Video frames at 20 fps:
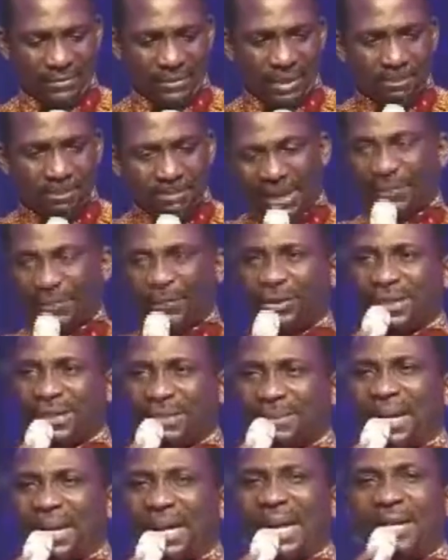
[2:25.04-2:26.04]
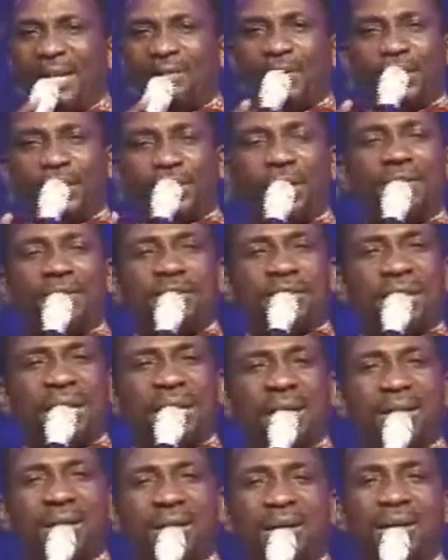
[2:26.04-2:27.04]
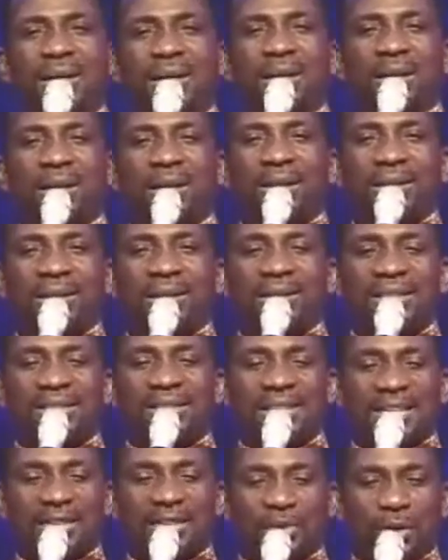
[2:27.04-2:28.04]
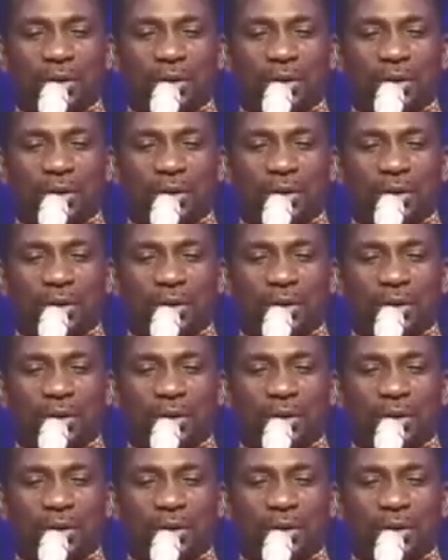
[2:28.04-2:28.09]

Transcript: Matthew chapter eight verse seventeen, he said to